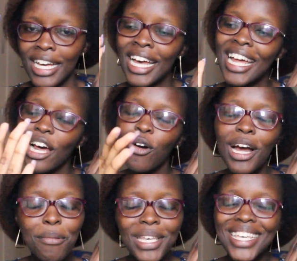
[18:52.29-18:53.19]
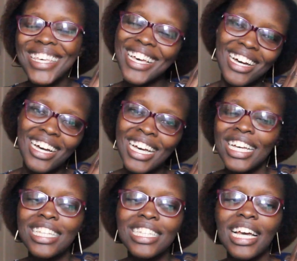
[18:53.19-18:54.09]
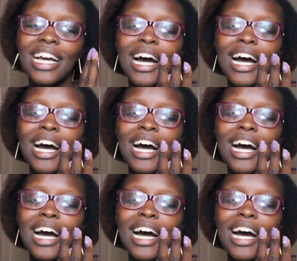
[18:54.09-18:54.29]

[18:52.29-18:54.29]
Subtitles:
Now, coming here, it's like,